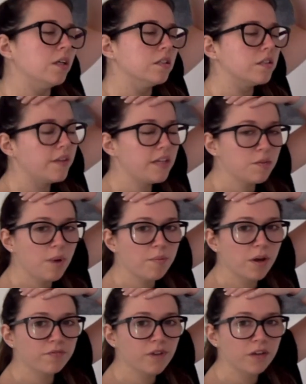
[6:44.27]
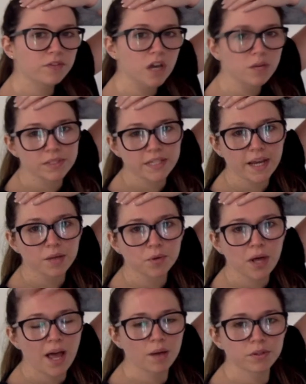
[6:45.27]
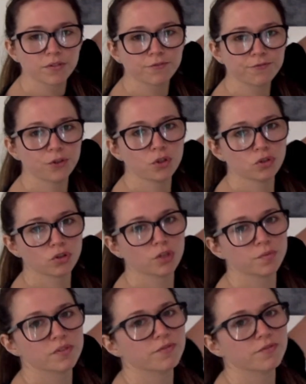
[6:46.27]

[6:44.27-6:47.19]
So thinking about my 5 times table, how many full groups of